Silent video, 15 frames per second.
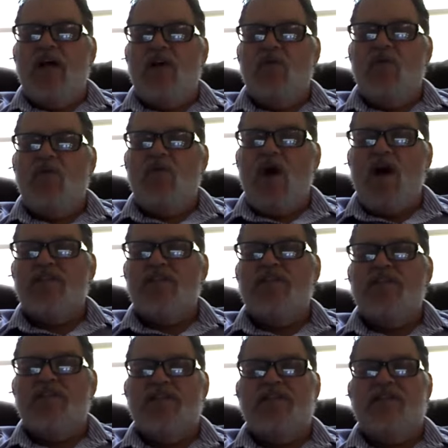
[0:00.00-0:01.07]

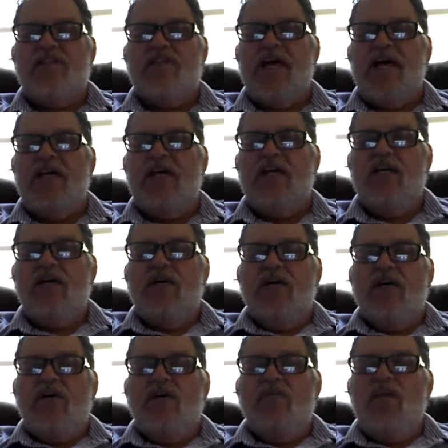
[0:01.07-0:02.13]
across the state.
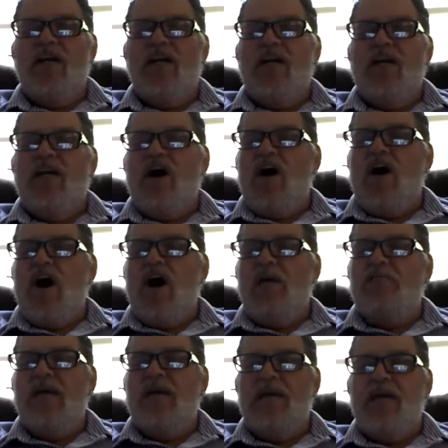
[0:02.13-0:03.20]
We need all
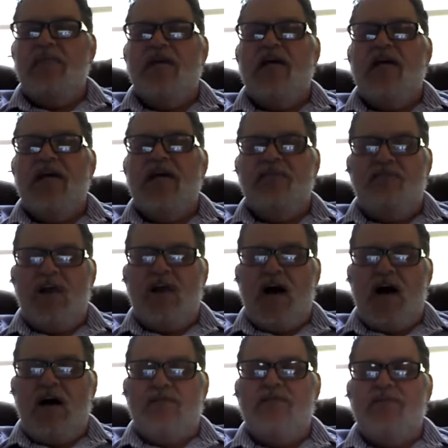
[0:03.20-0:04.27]
people
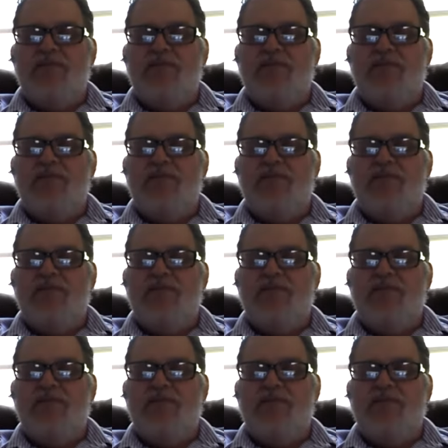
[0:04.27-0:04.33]
involved.